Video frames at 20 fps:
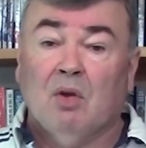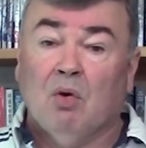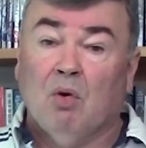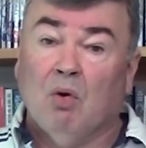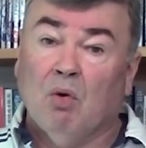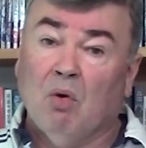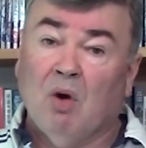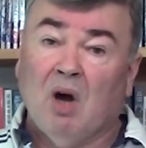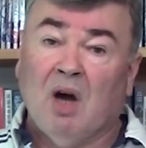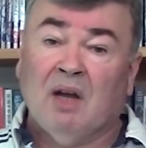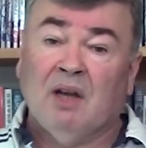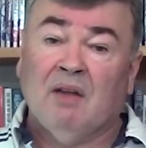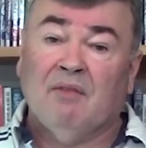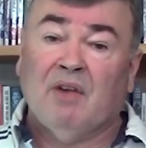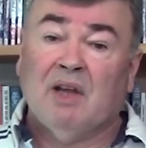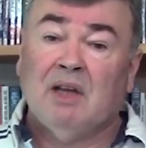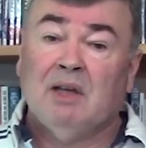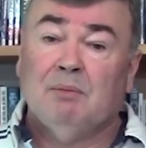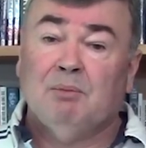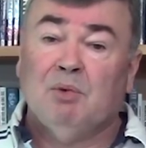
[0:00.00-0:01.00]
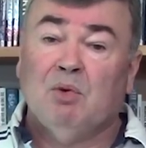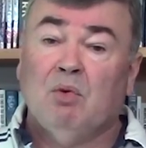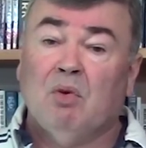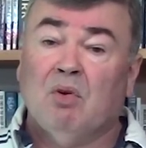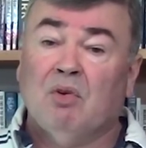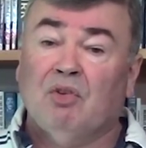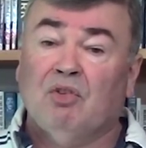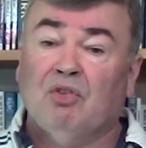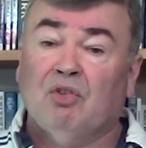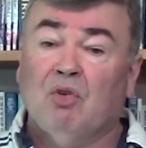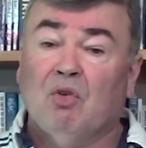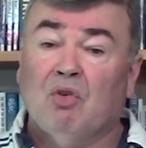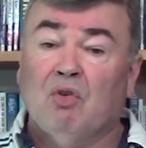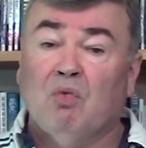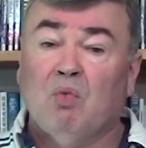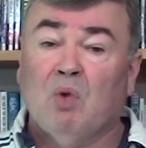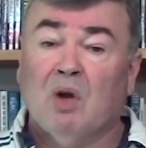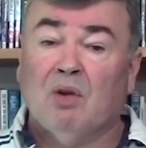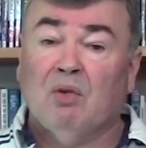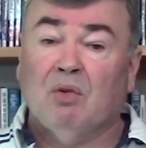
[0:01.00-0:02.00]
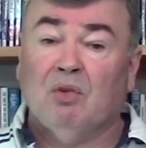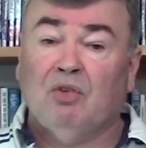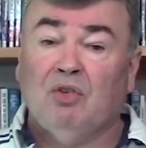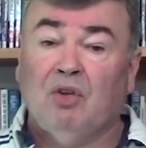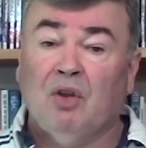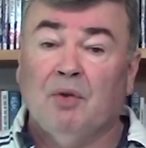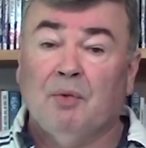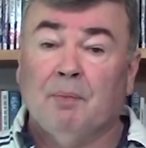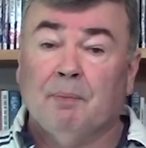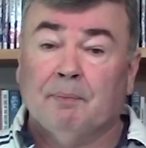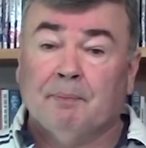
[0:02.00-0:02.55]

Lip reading: or unavailable on a score of 1 or 2.